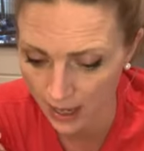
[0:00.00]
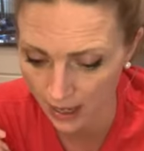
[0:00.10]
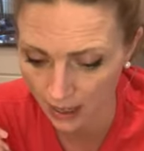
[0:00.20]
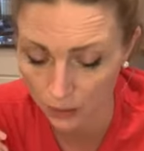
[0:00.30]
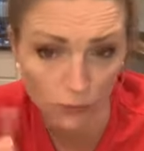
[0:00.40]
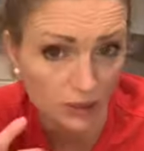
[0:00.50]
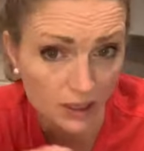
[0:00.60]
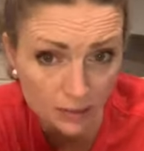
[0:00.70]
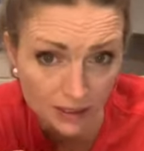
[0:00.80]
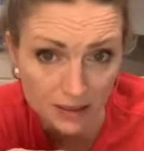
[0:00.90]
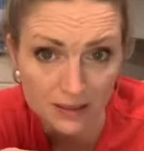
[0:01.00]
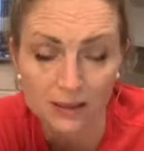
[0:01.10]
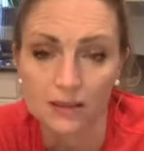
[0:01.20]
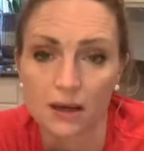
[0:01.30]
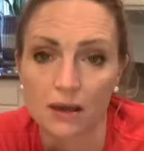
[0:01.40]
and we'll eat the
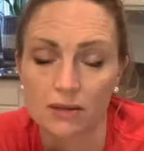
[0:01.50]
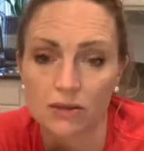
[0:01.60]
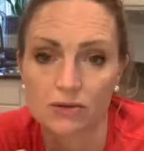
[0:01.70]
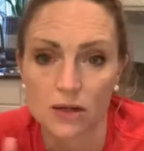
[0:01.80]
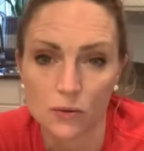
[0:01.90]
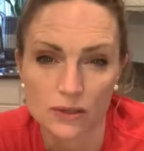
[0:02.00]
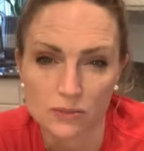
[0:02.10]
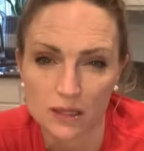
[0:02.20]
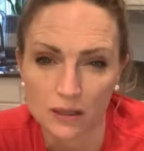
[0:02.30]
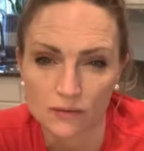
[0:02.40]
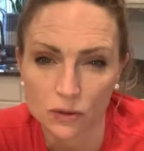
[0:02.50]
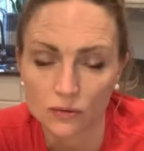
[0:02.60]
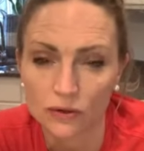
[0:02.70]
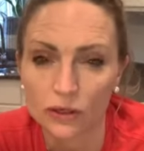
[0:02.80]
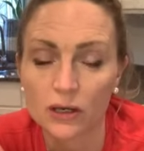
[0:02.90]
meat, and then there's always meat left
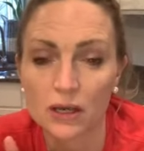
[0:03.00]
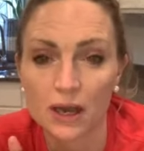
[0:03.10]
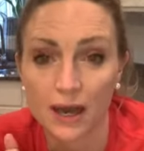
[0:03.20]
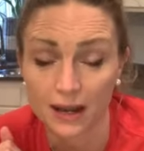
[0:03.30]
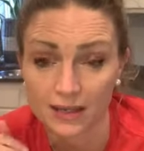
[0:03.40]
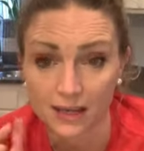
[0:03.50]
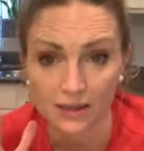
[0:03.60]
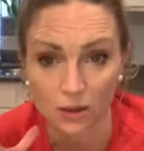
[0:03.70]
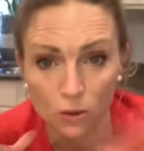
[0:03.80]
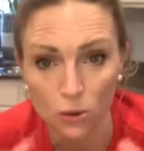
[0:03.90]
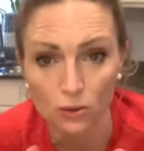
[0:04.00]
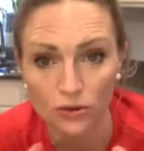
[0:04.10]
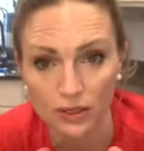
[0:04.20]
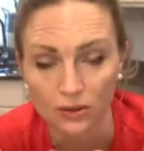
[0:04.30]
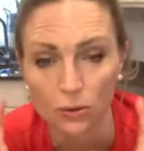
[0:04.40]
over, and I take that whole
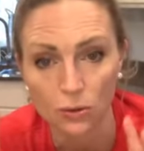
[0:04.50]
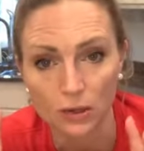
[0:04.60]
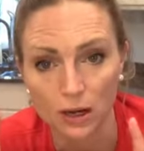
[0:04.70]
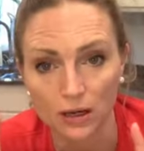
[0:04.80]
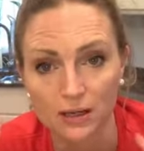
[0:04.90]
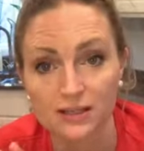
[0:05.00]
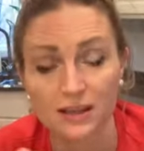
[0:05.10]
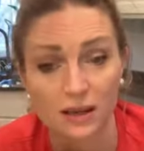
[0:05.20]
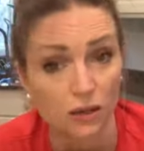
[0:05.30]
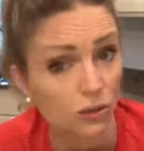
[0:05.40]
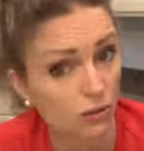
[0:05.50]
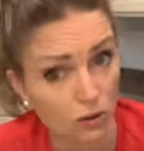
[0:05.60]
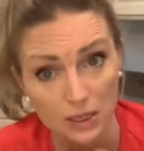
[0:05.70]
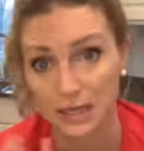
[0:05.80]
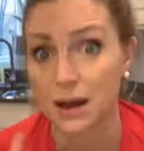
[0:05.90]
thing, the whole carcass, and I
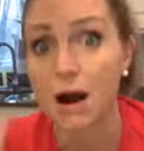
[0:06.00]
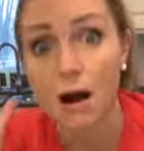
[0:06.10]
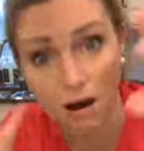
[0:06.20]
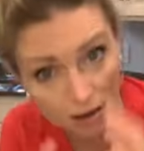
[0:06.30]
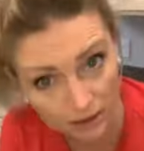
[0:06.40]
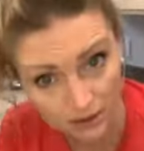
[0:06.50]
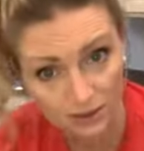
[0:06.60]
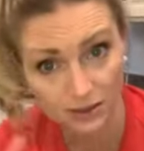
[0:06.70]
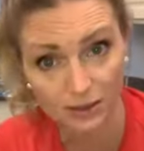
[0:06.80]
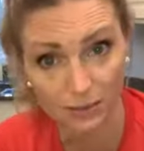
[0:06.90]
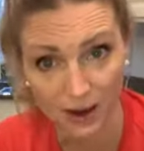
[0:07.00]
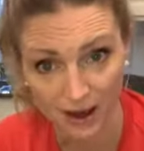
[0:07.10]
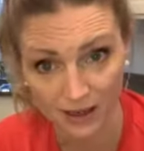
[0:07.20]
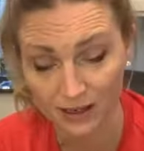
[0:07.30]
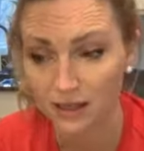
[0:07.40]
throw it all into the
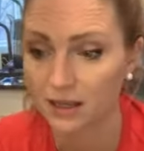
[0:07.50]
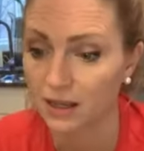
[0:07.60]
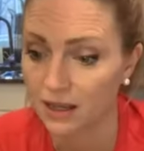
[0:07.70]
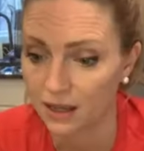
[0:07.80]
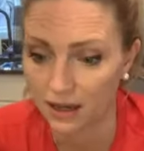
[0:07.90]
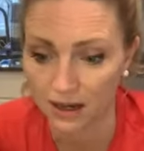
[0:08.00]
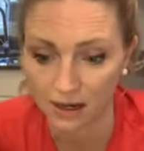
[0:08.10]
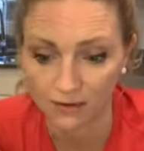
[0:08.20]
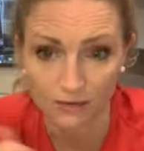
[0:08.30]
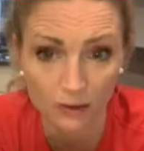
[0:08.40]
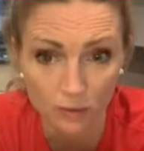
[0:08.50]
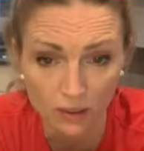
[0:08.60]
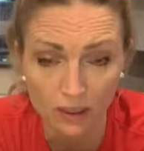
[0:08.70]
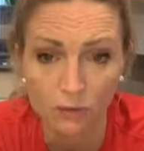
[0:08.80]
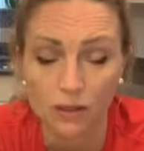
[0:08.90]
pot, and I fill it
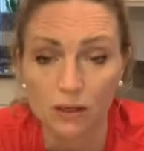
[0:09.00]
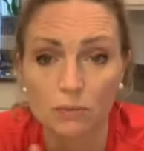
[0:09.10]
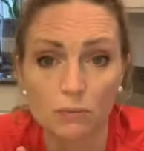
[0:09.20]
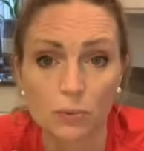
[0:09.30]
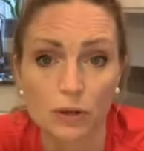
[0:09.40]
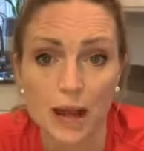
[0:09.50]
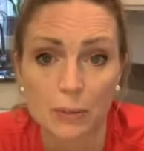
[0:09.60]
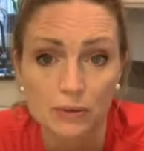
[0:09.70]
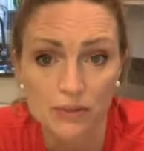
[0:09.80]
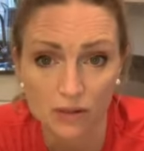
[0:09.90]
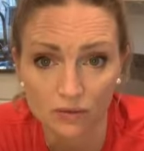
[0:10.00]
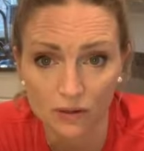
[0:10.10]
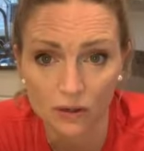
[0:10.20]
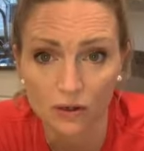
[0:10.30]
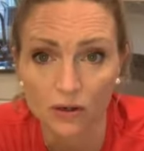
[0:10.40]
with liquid, put apple cider
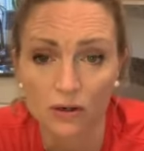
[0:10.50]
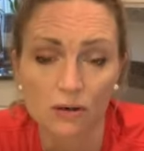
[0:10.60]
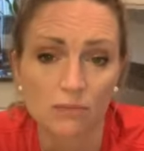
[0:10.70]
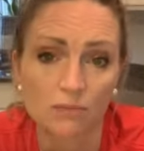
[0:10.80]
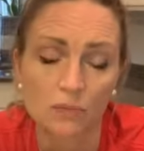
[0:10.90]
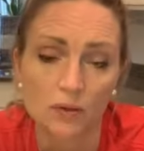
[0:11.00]
vinegar,